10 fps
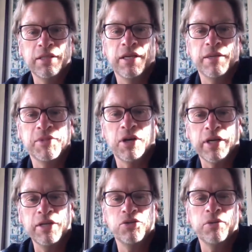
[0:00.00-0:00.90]
and I'm
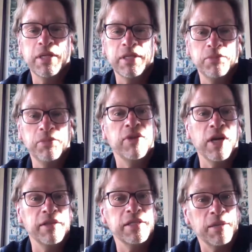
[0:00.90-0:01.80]
talking to him and I said, we've
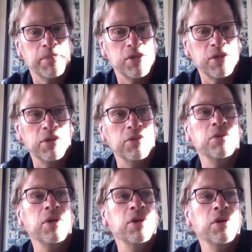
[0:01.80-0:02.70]
got this
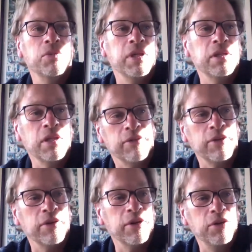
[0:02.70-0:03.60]
episode. We'd love for
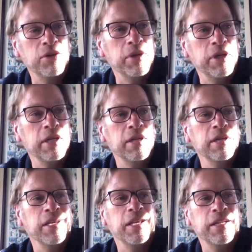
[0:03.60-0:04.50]
her to do it.
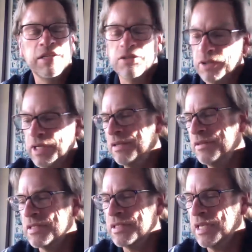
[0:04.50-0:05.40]
And he's looking at
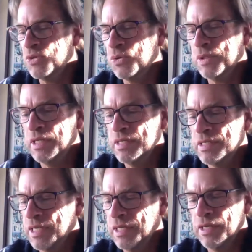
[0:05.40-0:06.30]
the schedule and he's
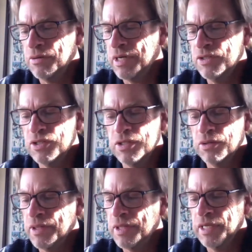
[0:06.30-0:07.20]
saying, you know, I just
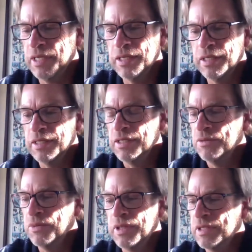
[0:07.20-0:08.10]
don't think
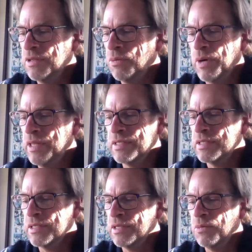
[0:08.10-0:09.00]
with the way this
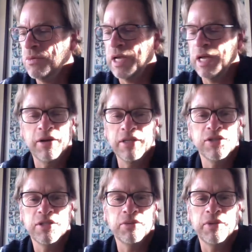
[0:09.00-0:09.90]
is going to work out, I
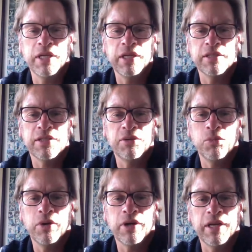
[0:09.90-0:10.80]
just don't think it's going to
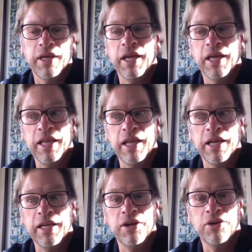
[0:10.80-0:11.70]
work. And then
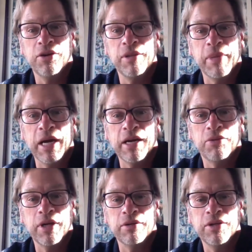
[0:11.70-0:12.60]
I hear in the
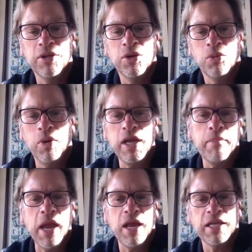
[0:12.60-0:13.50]
background, what do
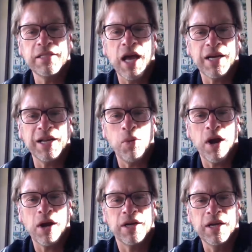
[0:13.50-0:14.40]
you mean it's not going to
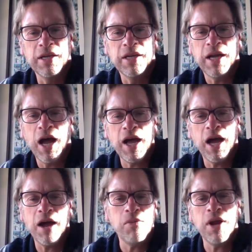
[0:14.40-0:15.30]
work?
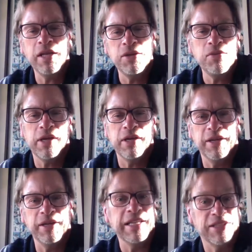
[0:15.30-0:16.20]
I want to do that.
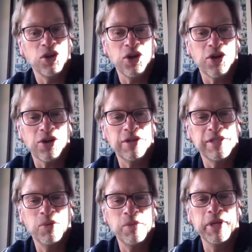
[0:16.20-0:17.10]
And it's her.
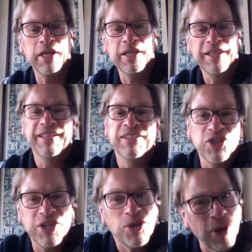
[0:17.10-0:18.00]
It's Whoopi.
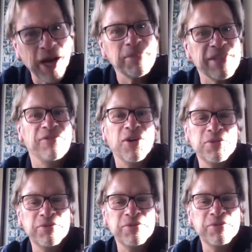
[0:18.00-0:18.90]
She grabs the
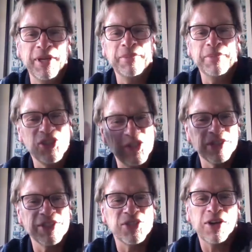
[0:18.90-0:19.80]
phone from him and she
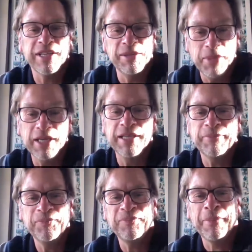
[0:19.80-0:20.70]
starts talking to me.
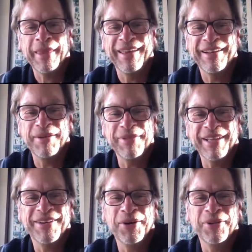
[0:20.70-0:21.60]
And I'm
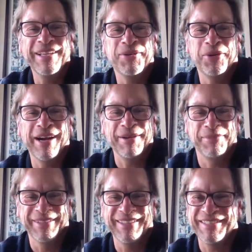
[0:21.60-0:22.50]
like, holy
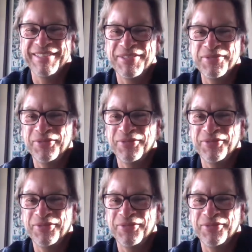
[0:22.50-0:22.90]
crap, this is too